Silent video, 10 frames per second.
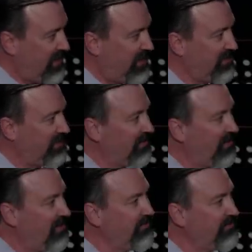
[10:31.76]
And
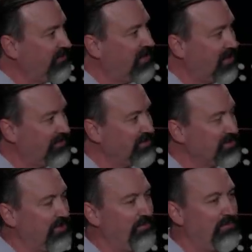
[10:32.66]
love
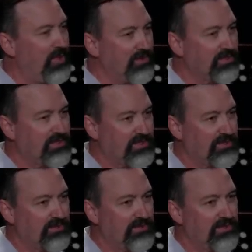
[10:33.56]
covers a
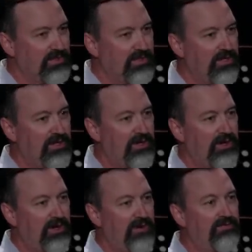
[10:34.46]
multitude
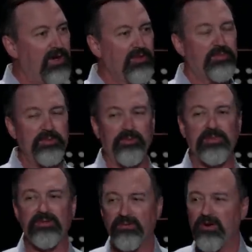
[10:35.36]
of other people
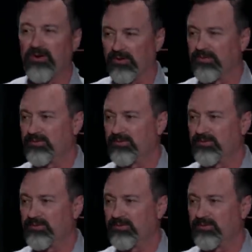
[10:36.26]
being wrong.